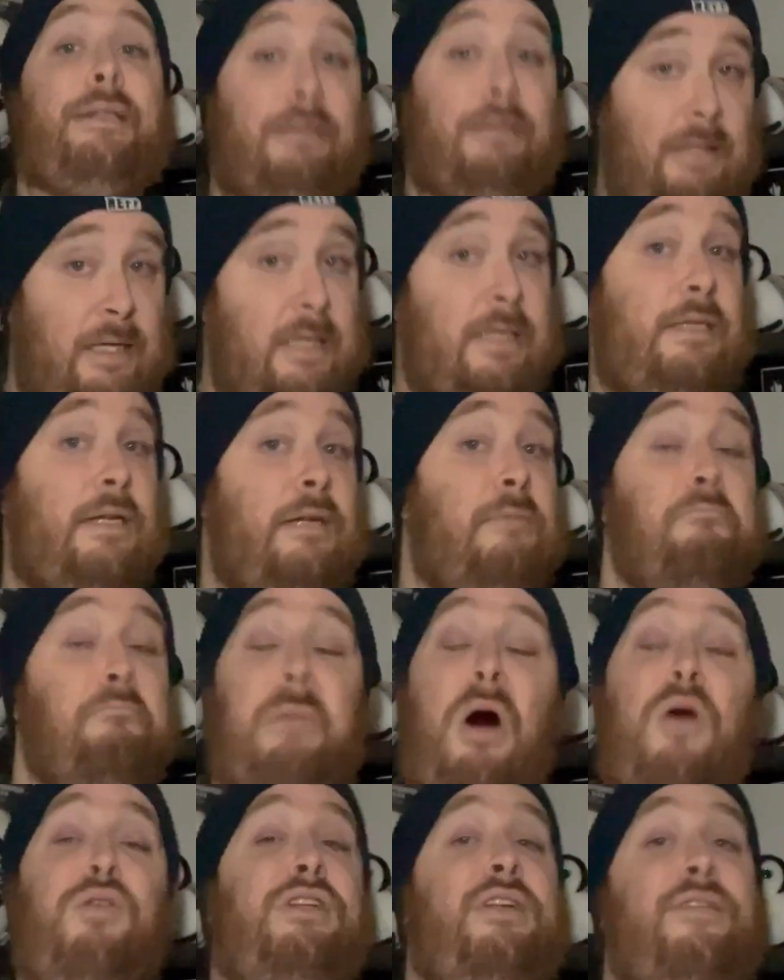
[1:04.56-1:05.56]
listen.
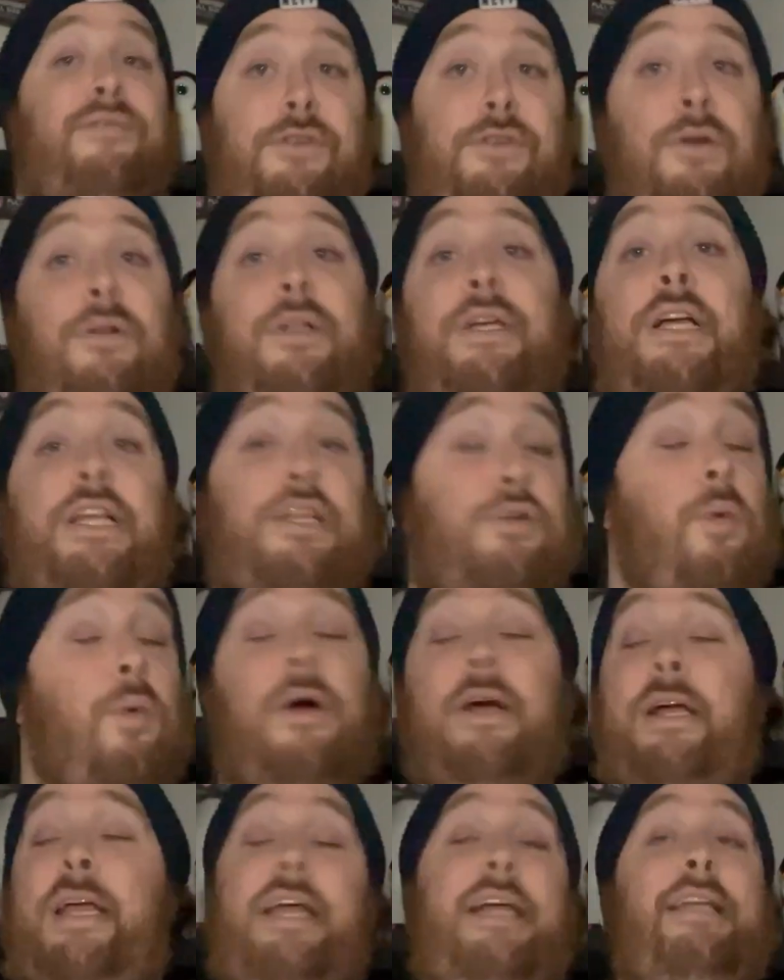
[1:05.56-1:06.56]
Most of Julia's
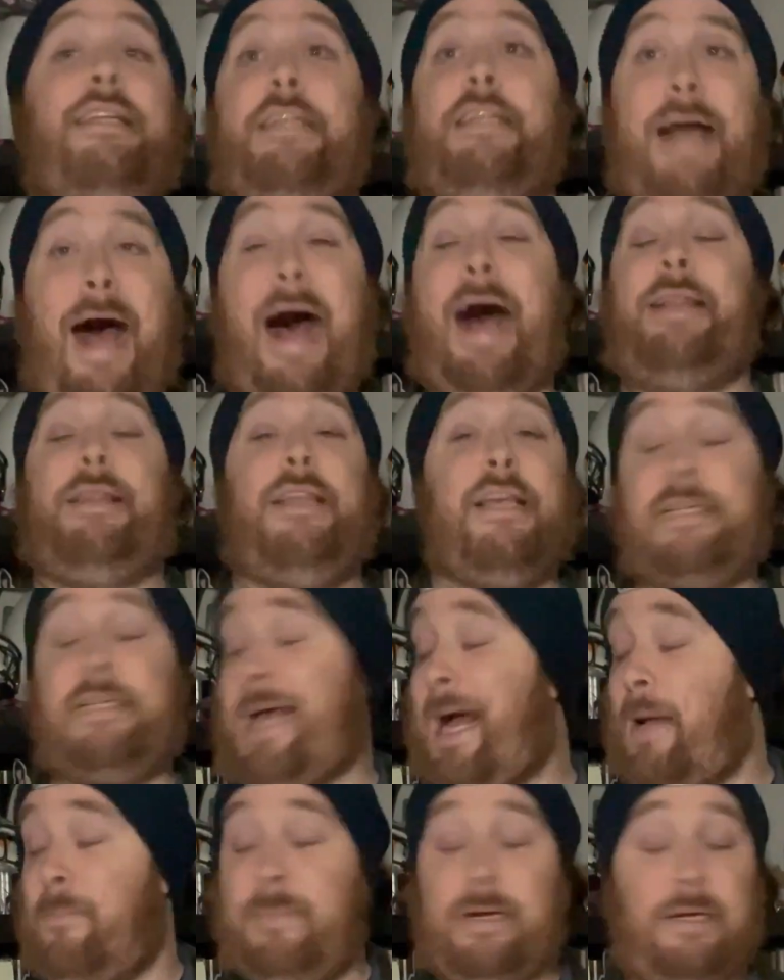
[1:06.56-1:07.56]
work is not, this
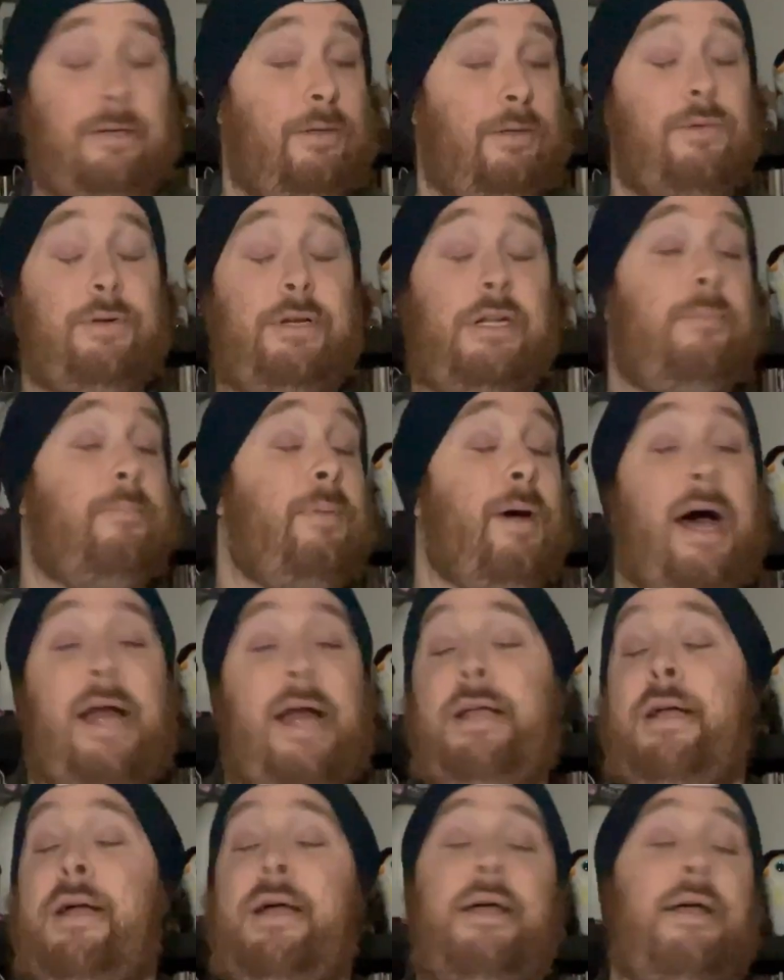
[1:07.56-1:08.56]
album included, but
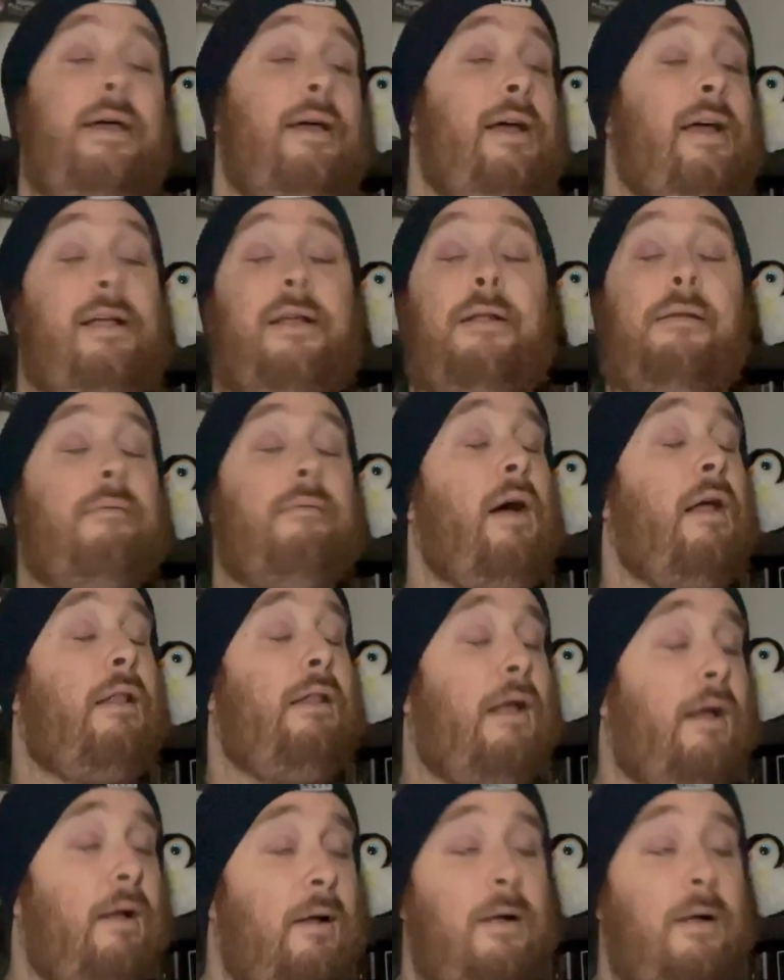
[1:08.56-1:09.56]

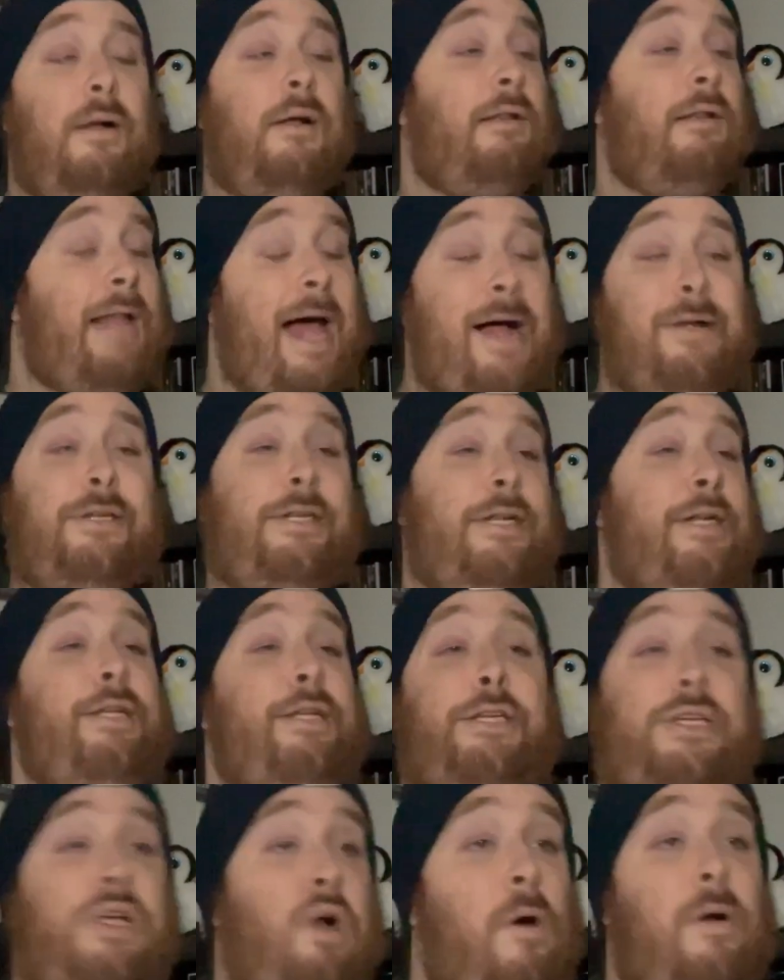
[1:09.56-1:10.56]
Loud City
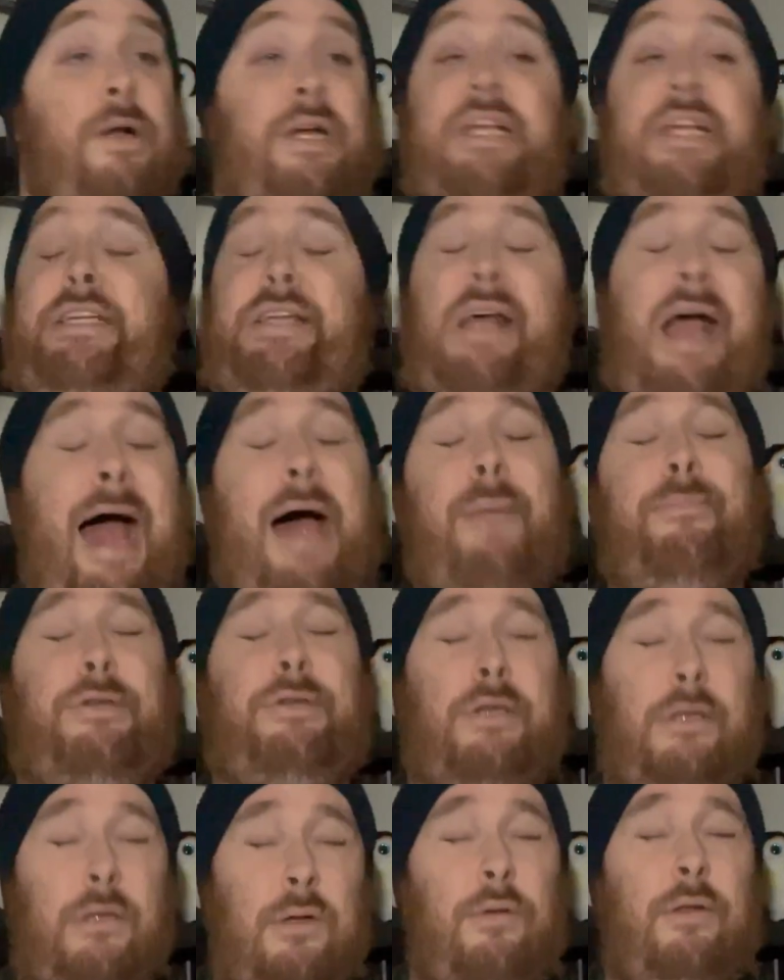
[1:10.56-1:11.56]
Song is
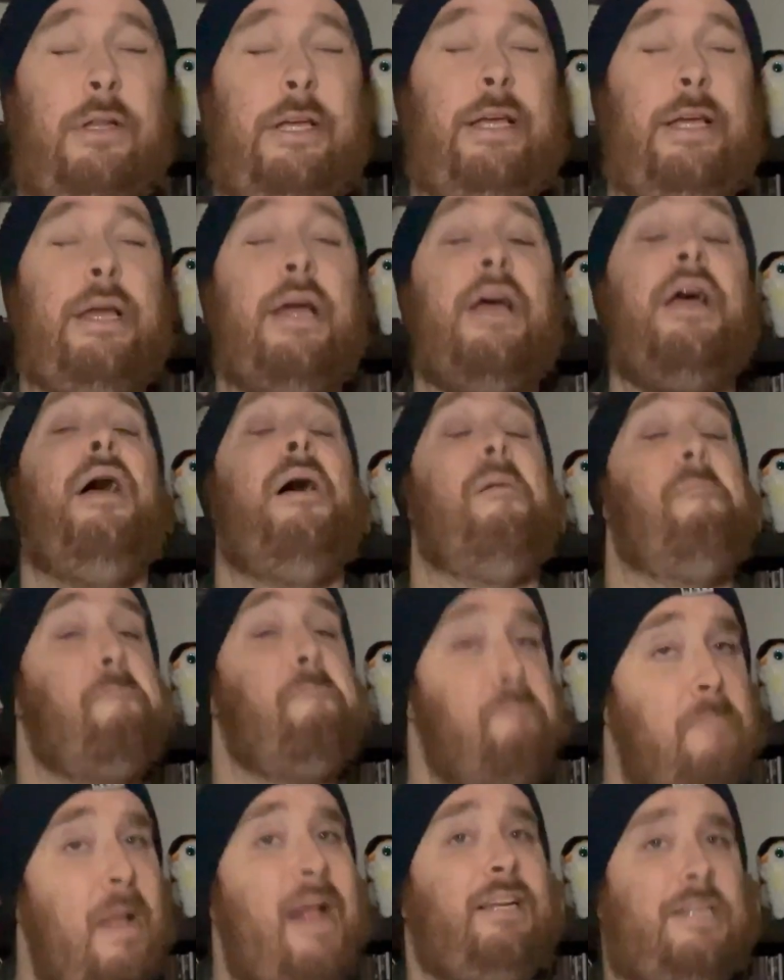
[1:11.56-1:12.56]
absolutely
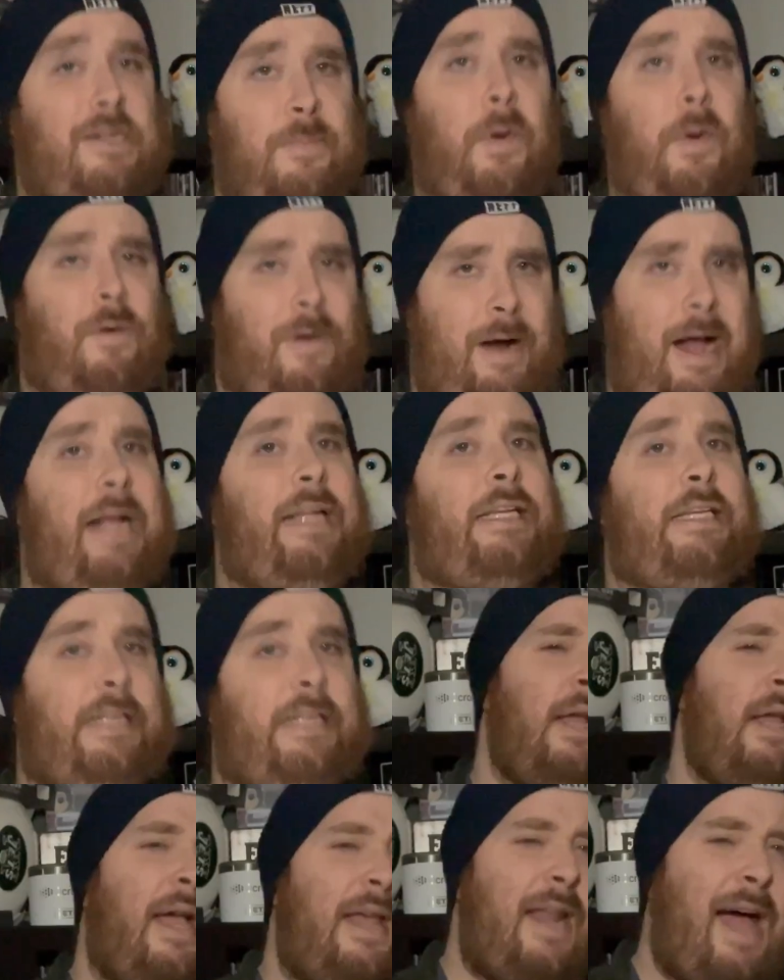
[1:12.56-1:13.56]

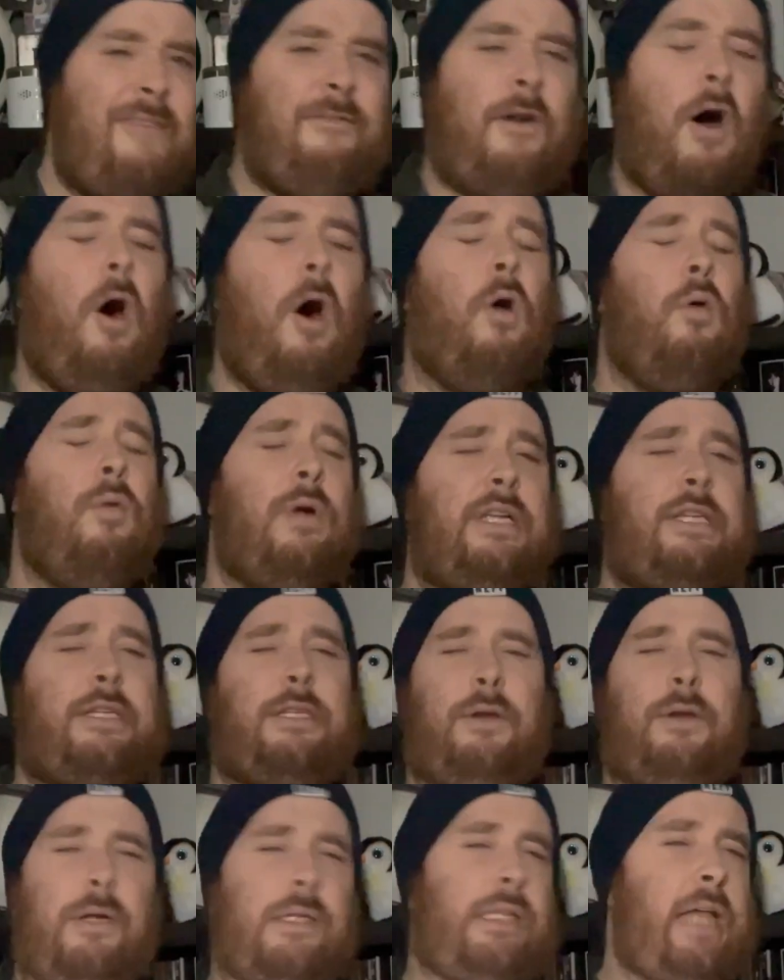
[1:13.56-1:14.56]
mesmerizing. And I've always
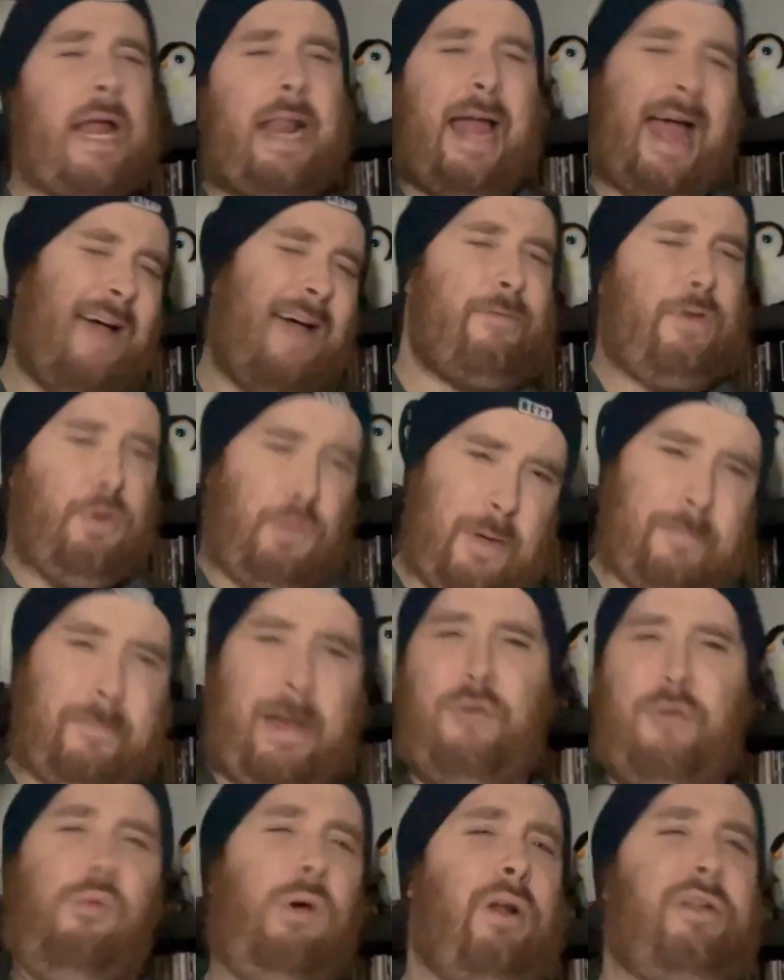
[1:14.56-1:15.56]
thought that Have You In
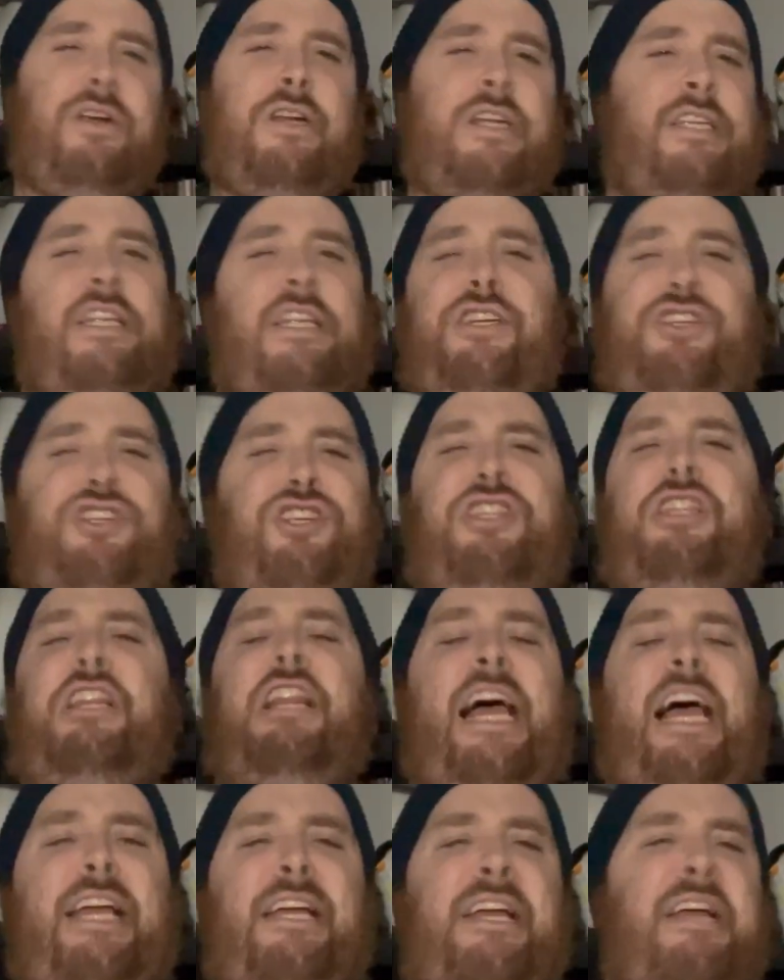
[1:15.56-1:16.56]
My Wilderness is just
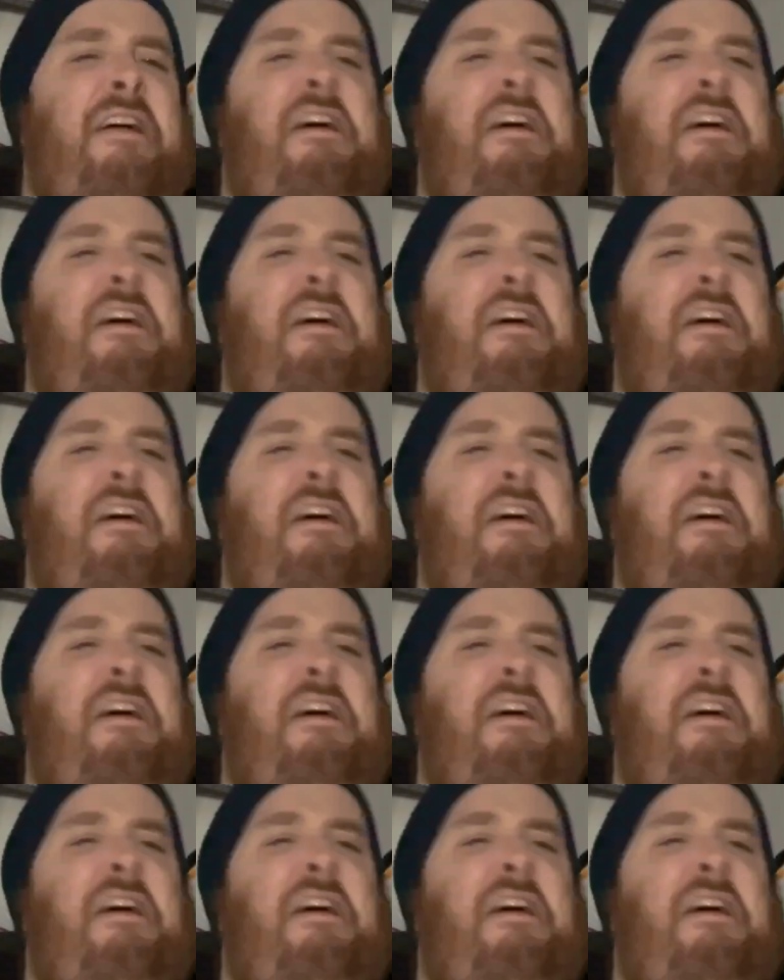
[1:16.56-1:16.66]
like